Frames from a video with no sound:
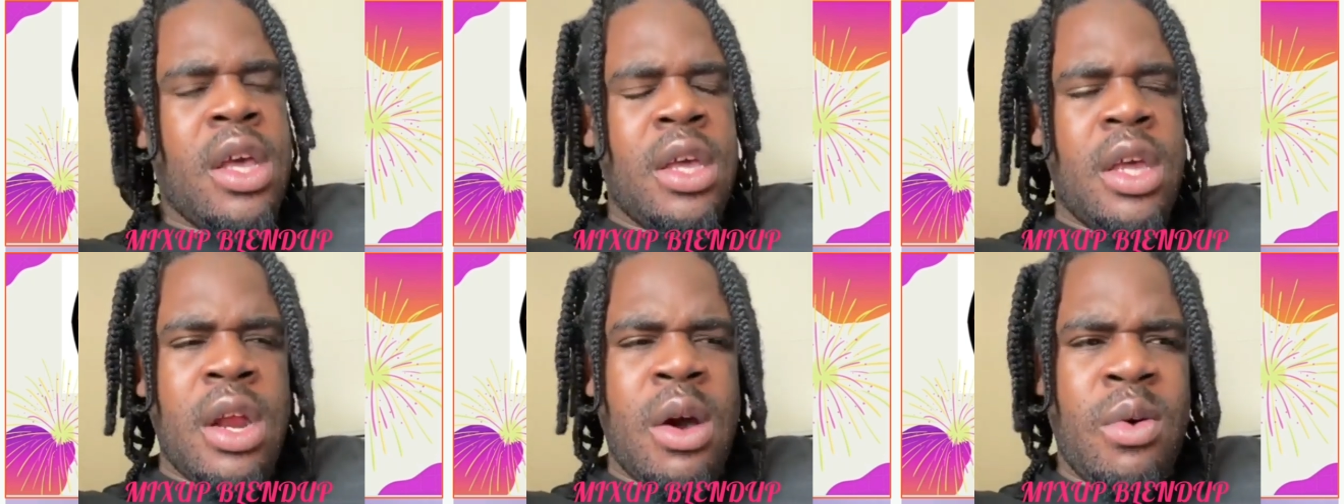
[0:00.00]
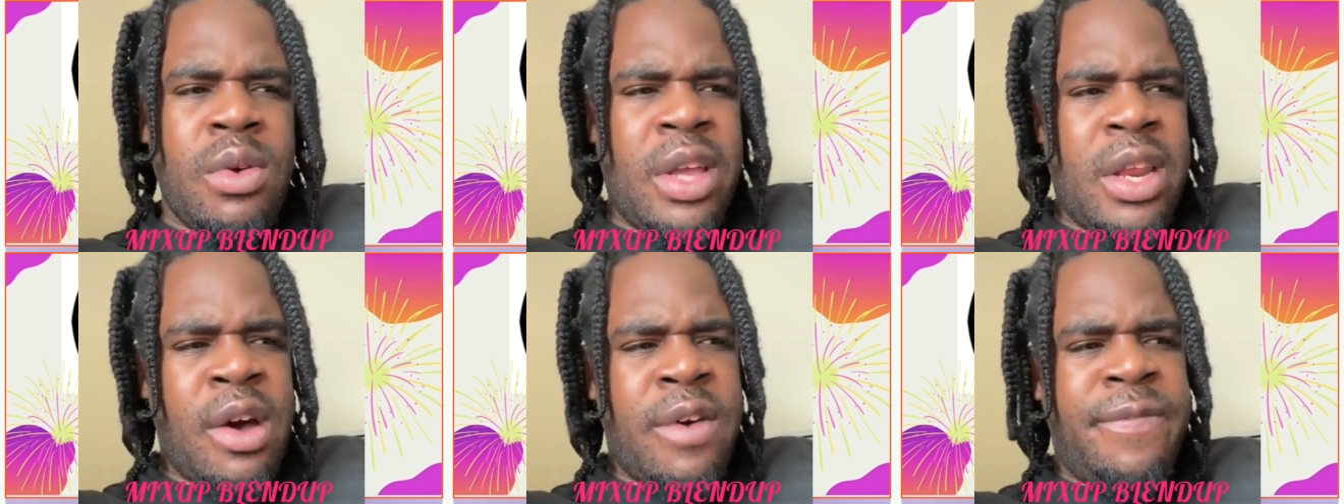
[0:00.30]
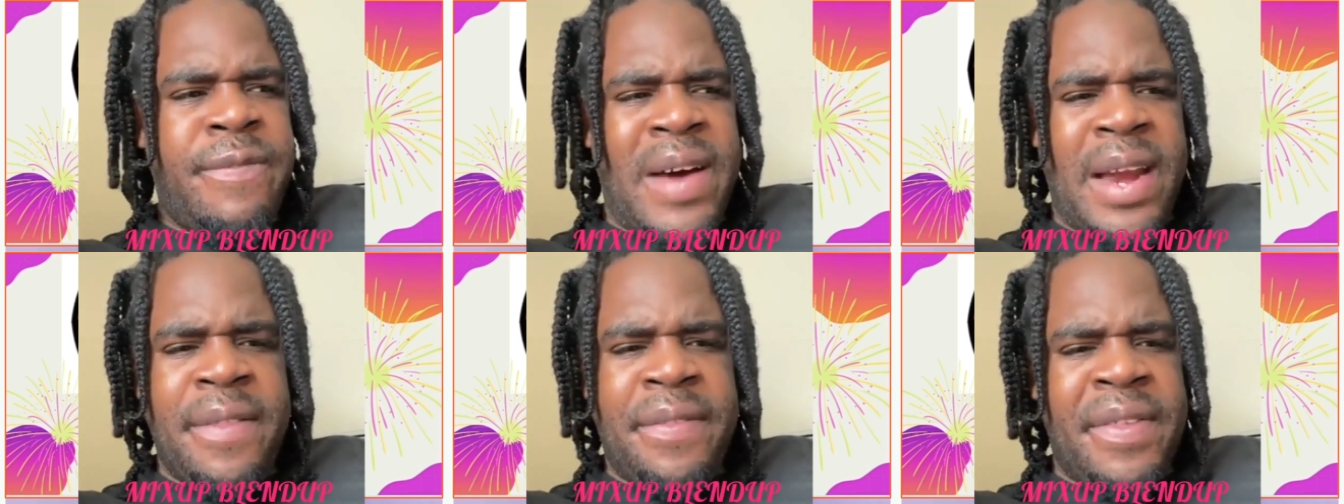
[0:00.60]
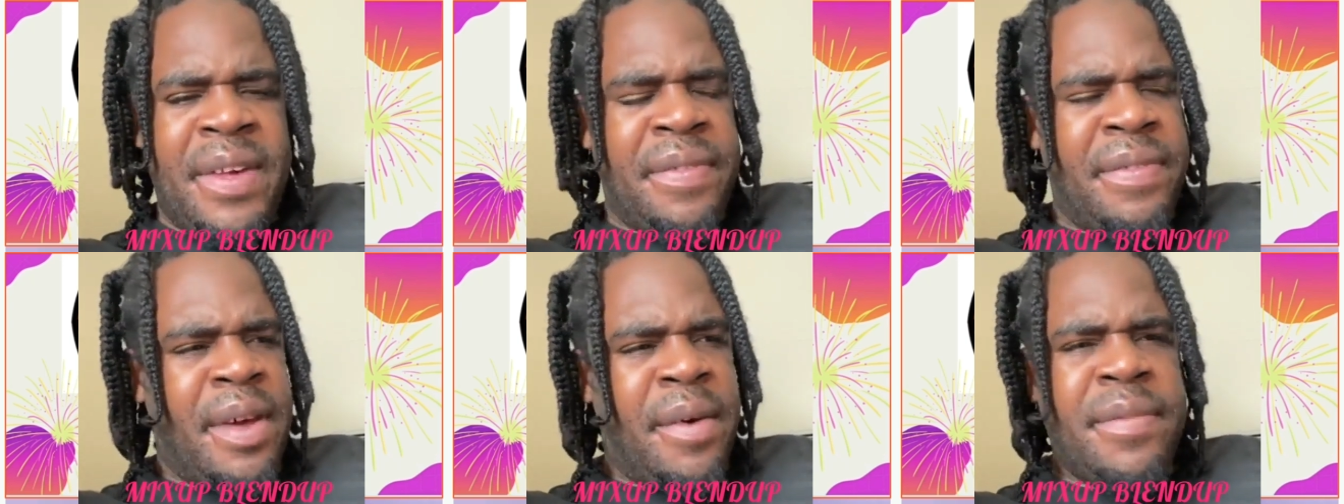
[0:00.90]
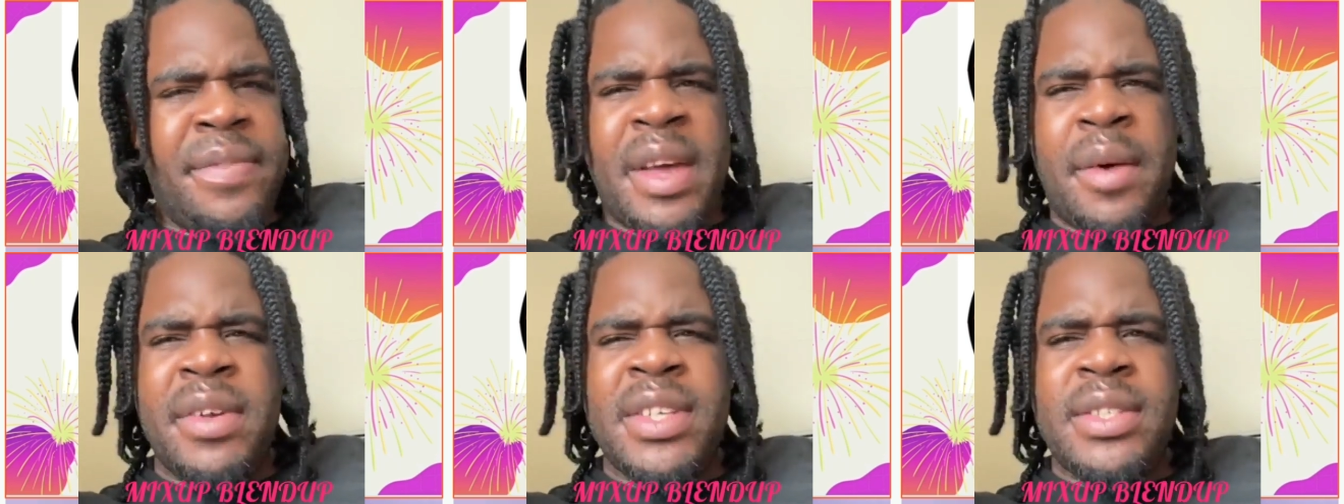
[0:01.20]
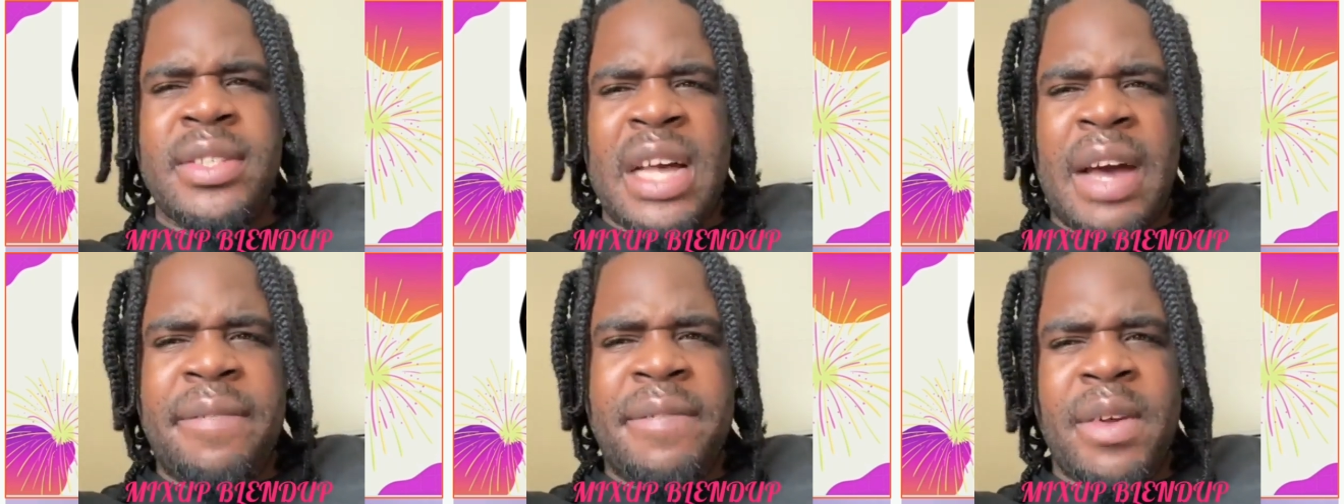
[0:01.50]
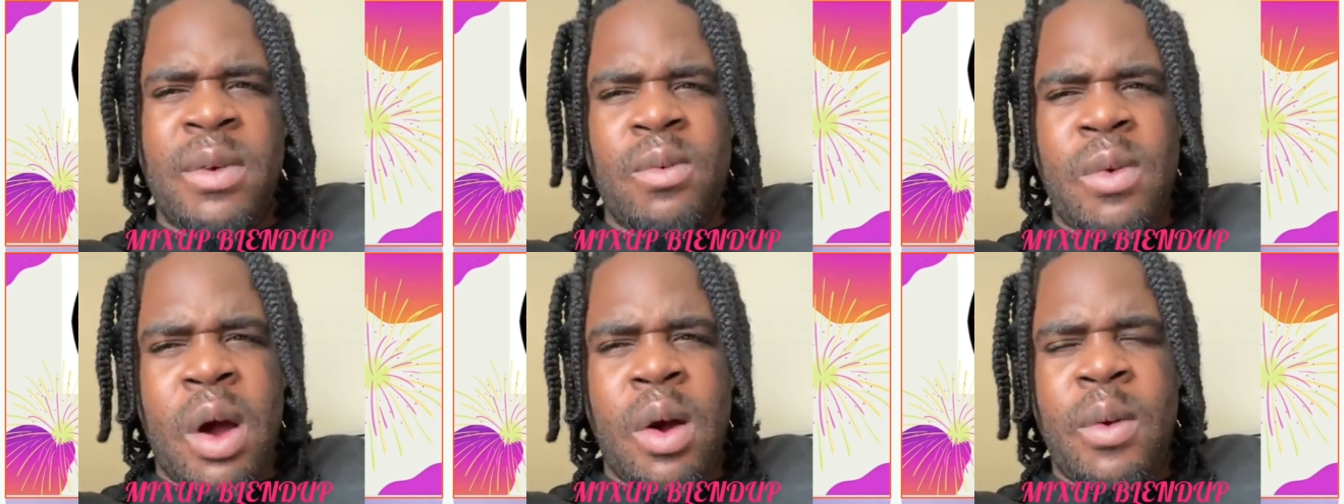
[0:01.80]
Funny thing, there is
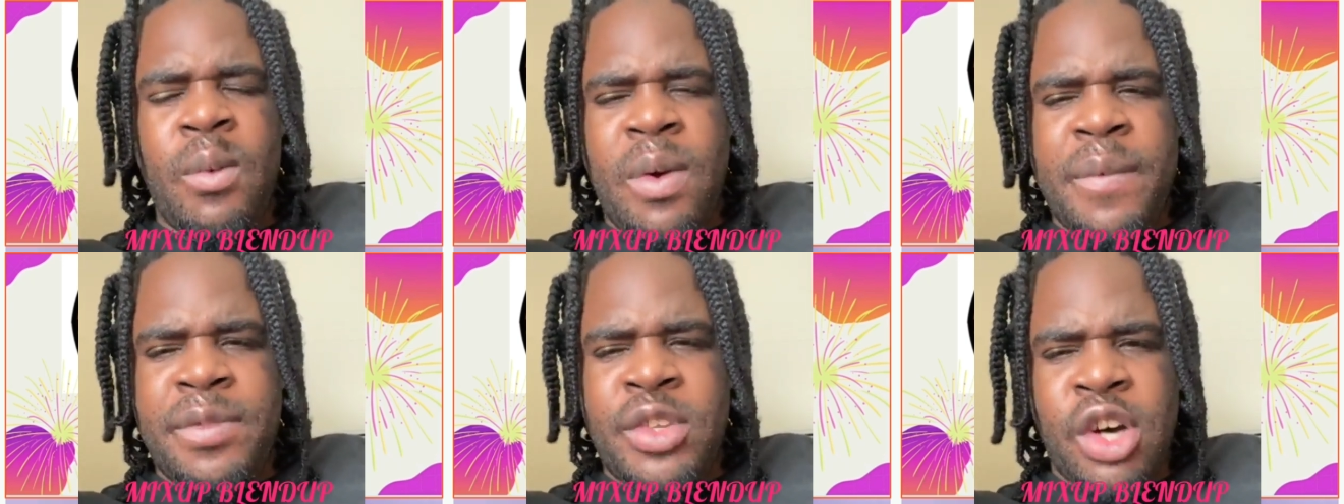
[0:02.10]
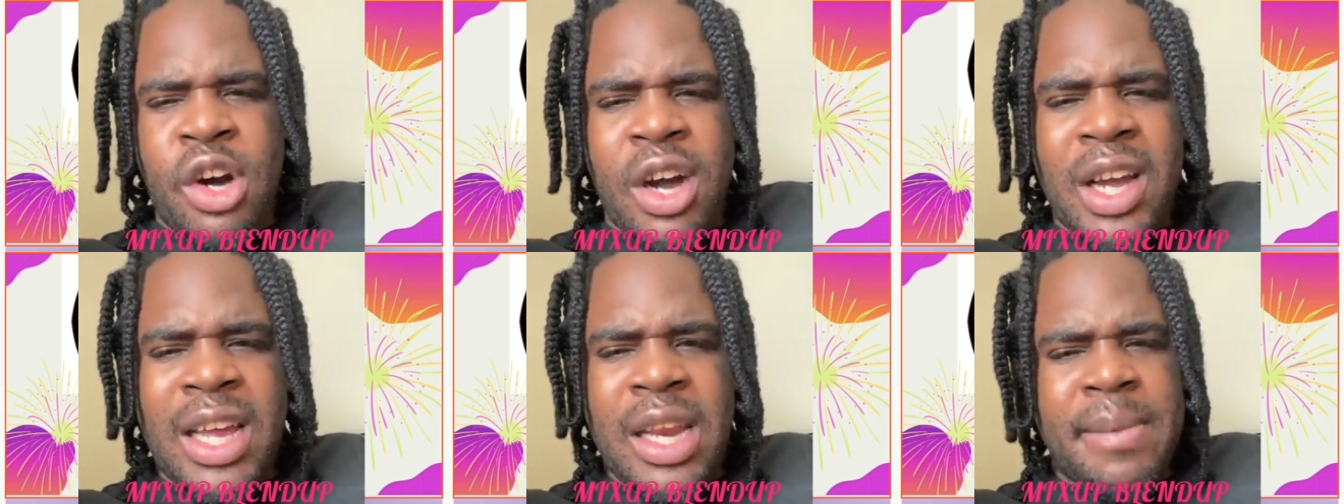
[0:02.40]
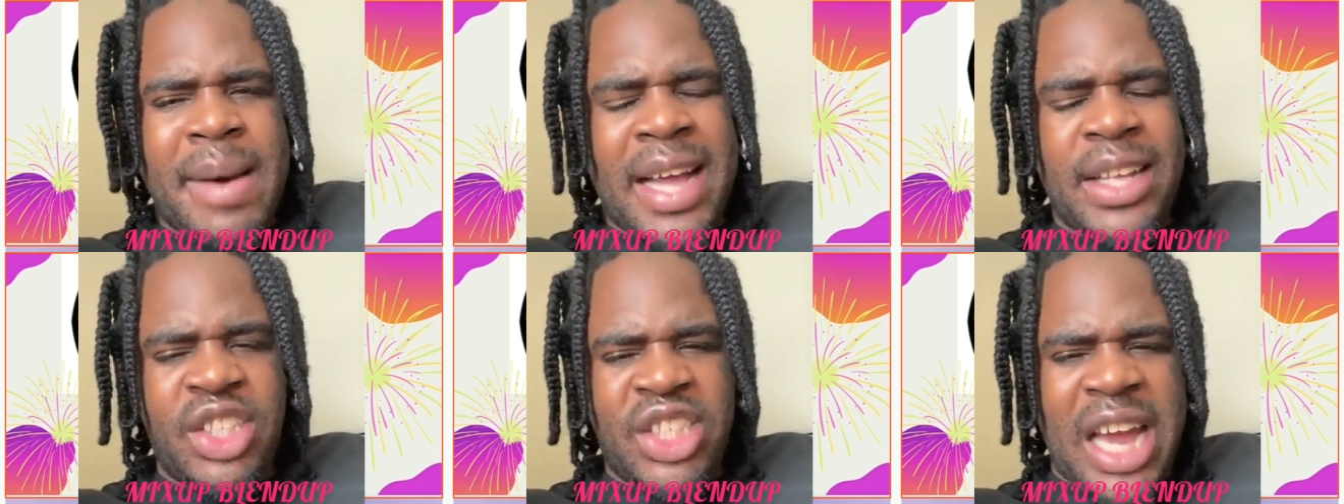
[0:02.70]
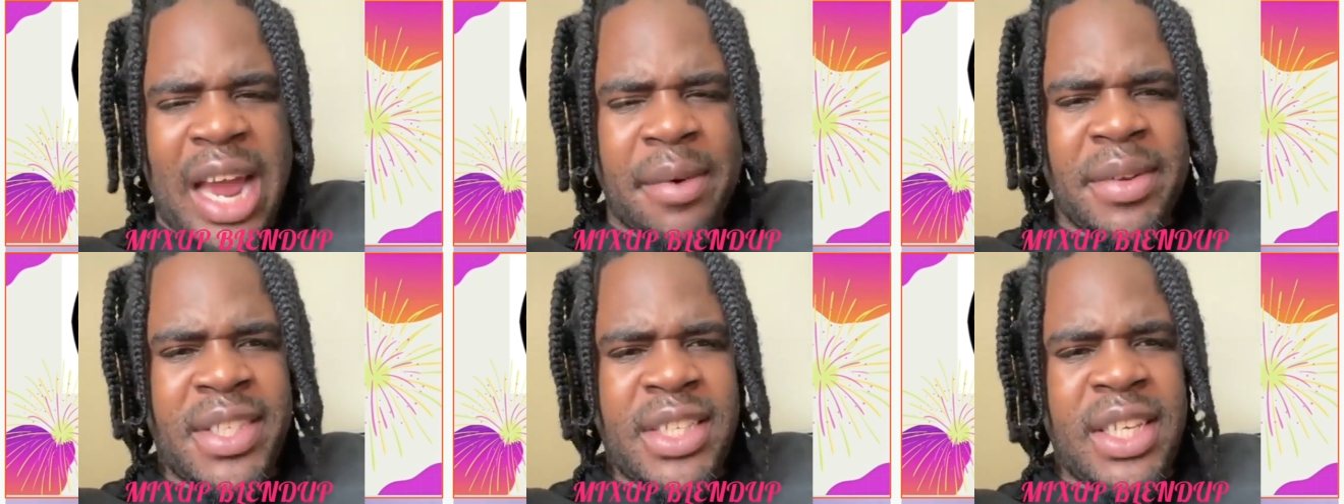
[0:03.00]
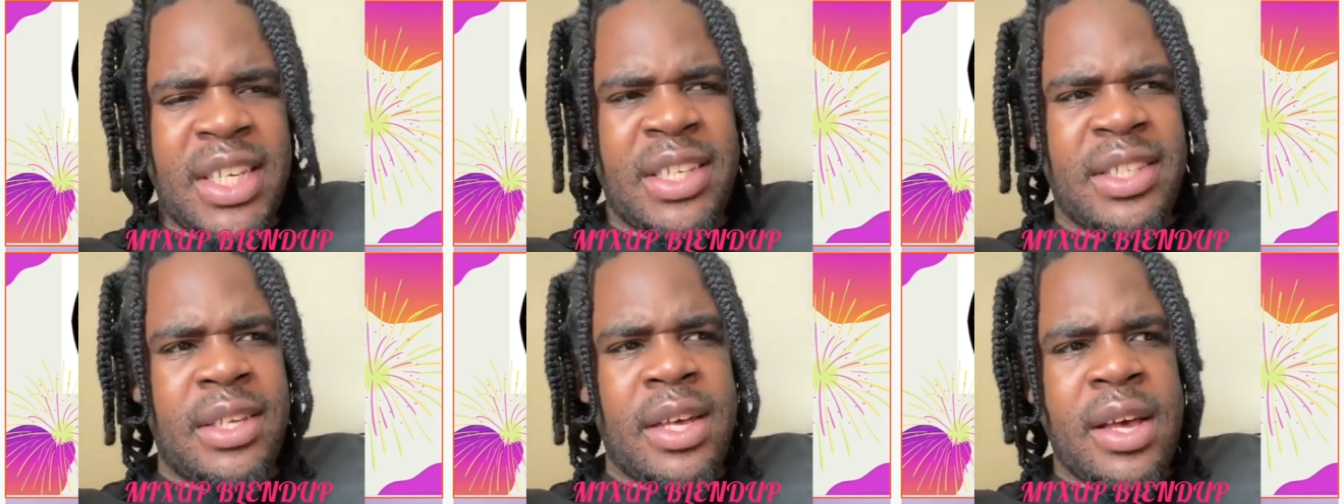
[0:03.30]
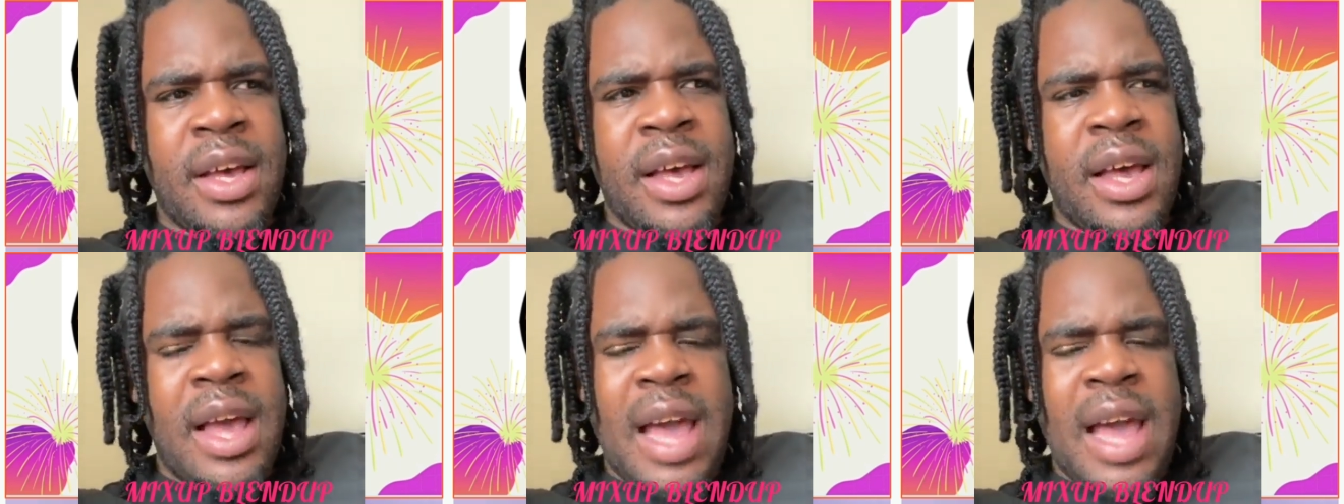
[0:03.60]
nothing wrong with talking about charities.